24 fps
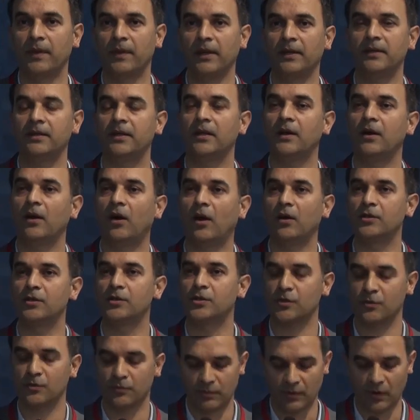there.
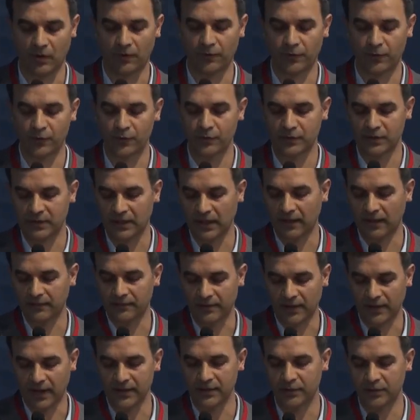Also, of course, they
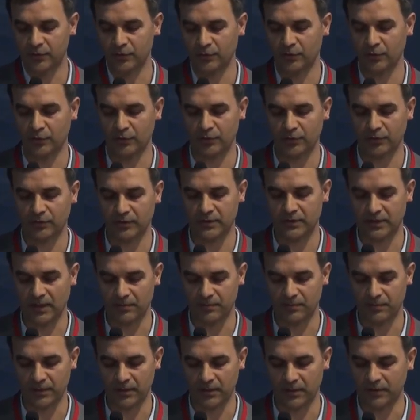have right to go to the
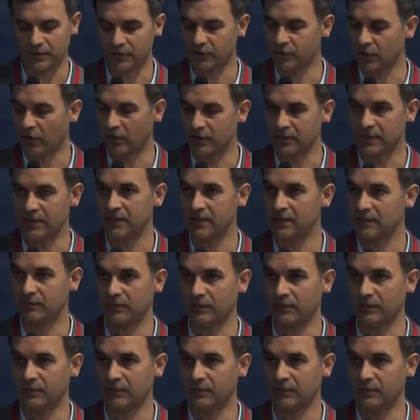temple or churches.